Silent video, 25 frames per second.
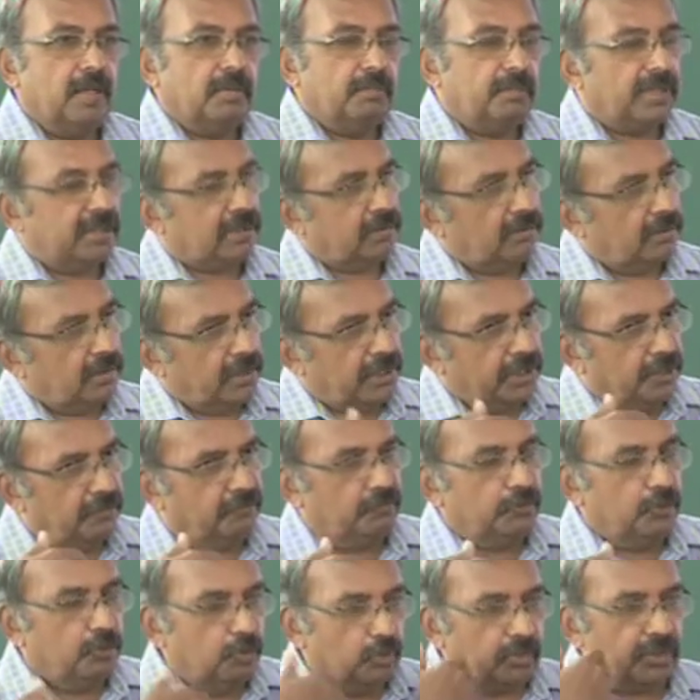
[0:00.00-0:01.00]
But
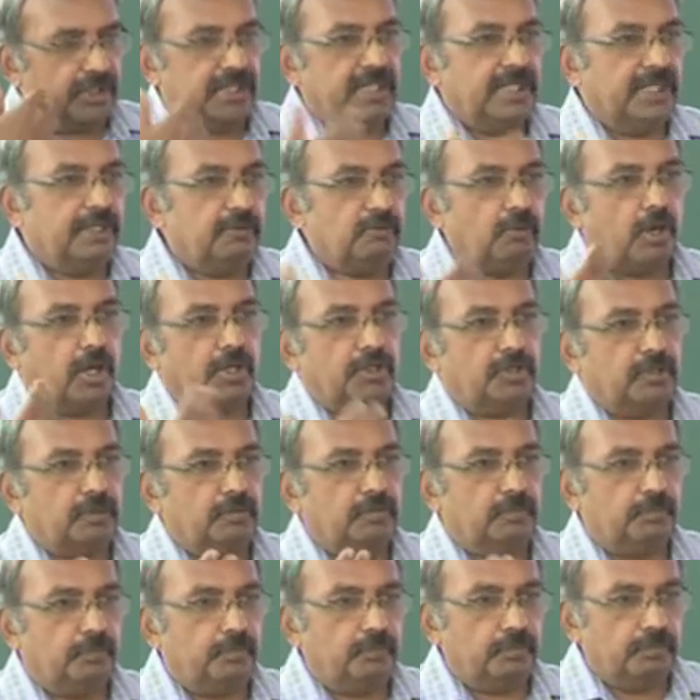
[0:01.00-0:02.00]
if you really want
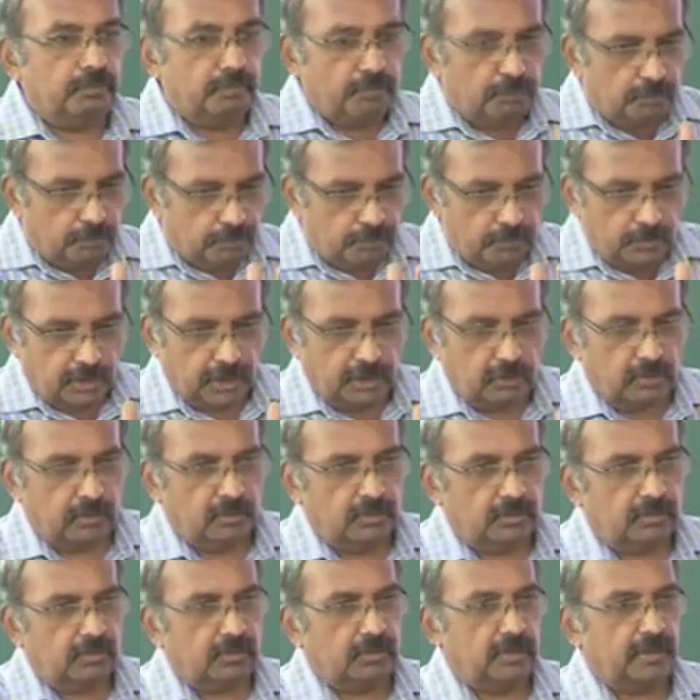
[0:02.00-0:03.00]
to,
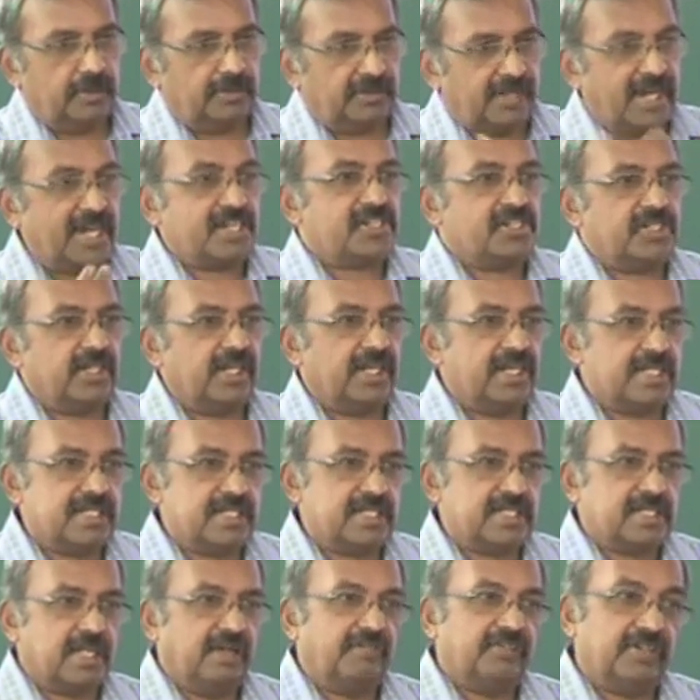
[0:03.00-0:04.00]

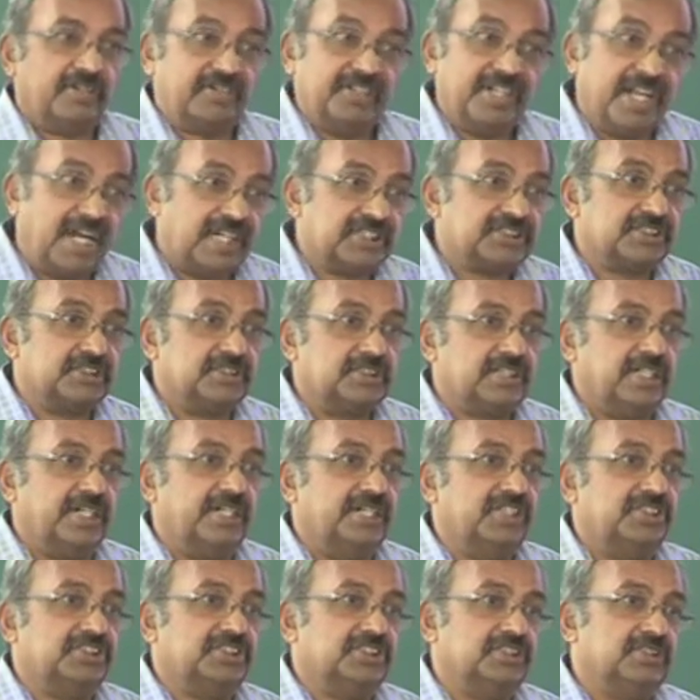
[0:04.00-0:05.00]
rationalize our reaction
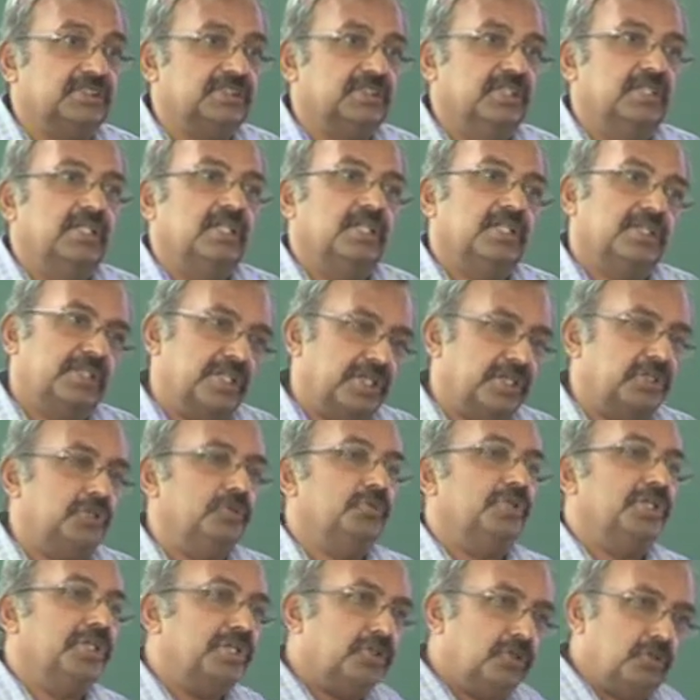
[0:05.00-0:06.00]
conditions, then
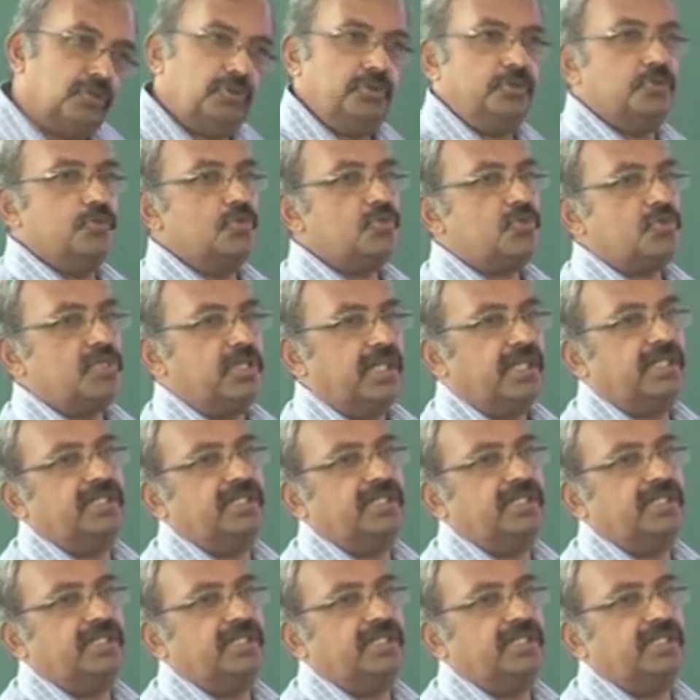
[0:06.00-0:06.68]
you need to use.